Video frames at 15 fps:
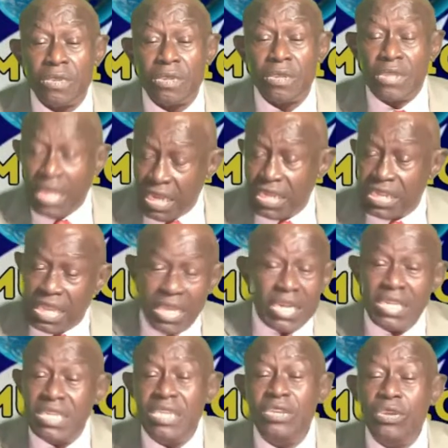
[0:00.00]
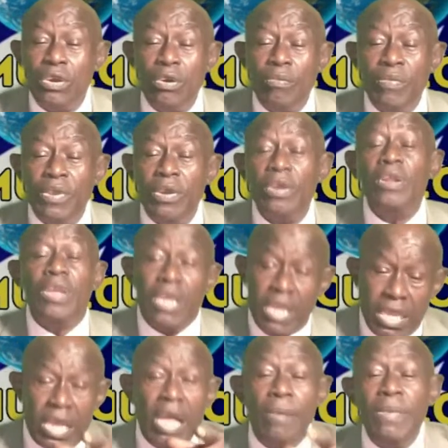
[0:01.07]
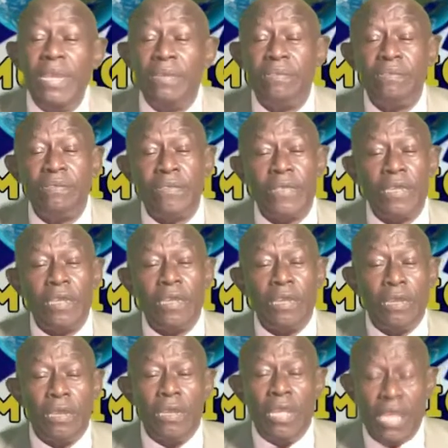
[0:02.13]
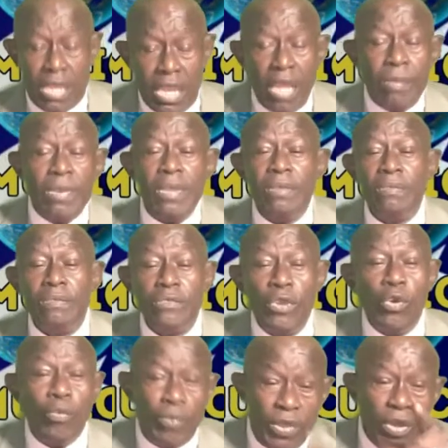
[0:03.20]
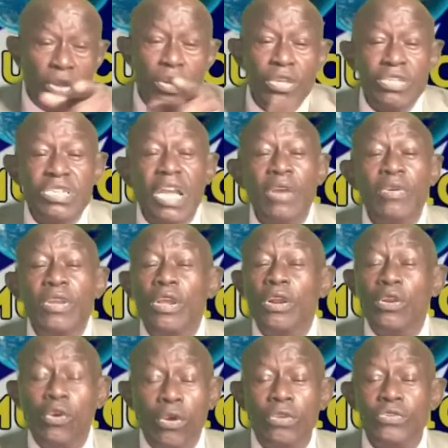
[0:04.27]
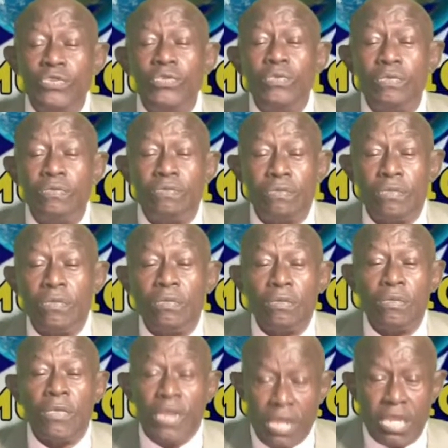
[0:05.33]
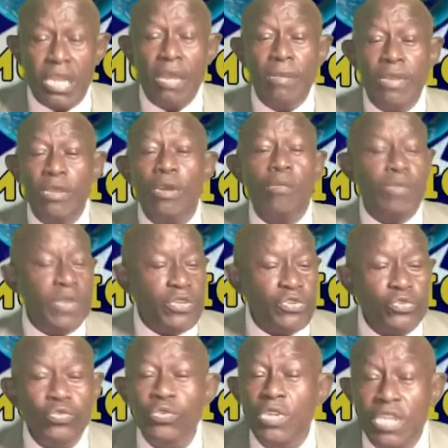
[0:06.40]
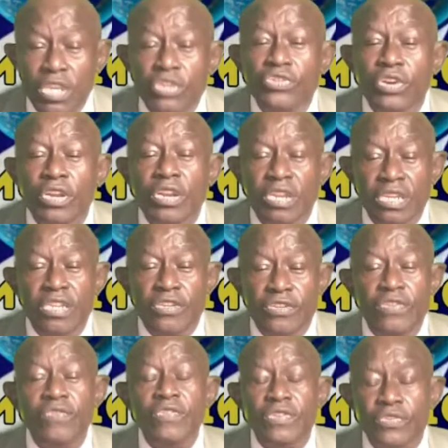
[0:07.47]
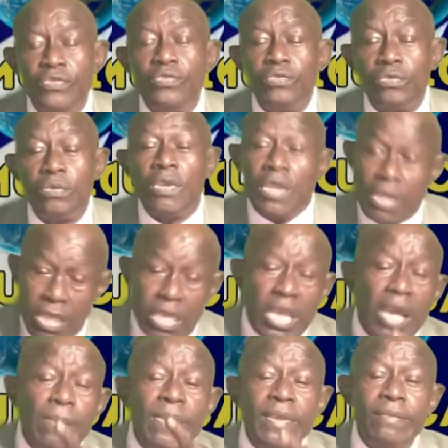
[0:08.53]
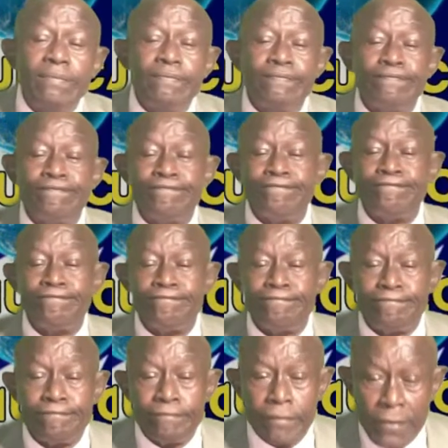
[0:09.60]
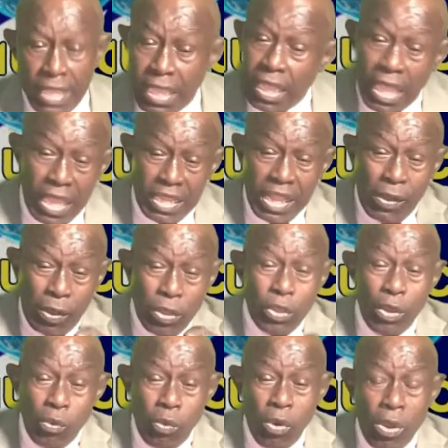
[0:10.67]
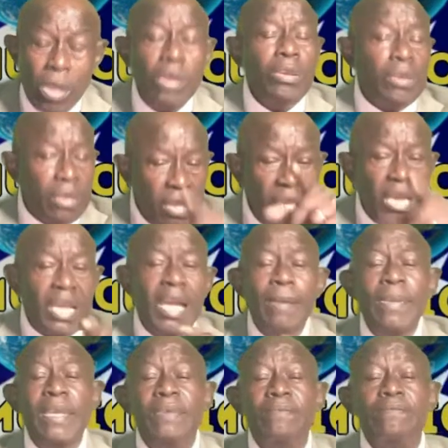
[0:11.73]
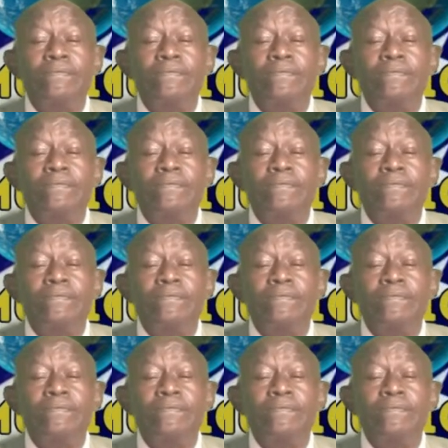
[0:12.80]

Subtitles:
That the kind of thing you all want to be under. It's coming. It's coming. You'll be under Sharia law soon. It's coming. You'll be stoning each other in the street soon. It's coming. Ain't that what you want? It's coming.